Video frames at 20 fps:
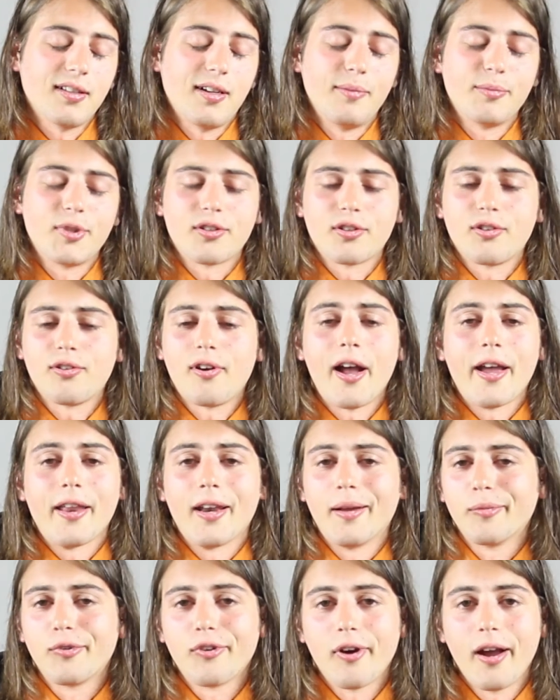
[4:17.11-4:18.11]
I'm just crying.
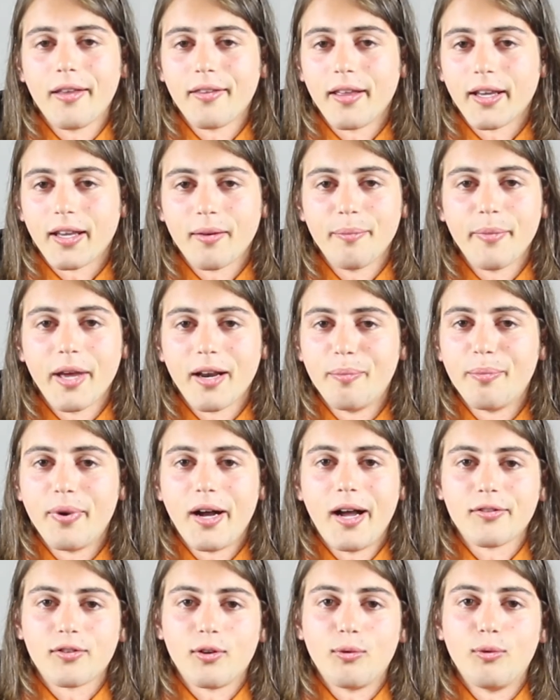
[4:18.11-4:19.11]
I'm crying like a
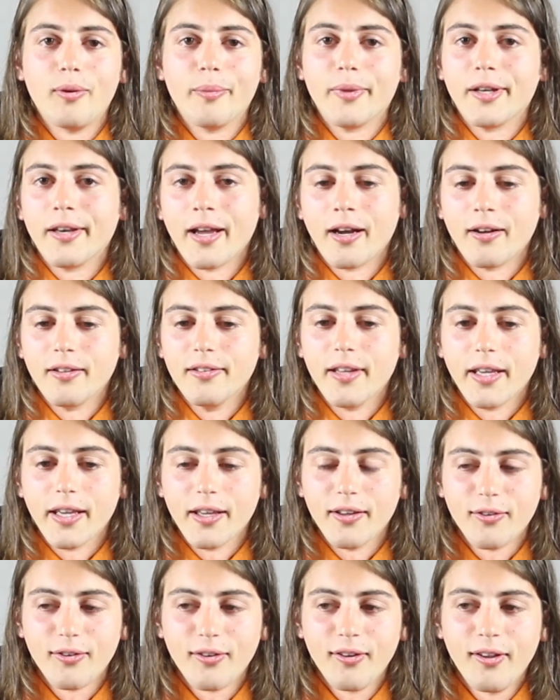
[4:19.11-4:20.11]
menopausal woman nowadays.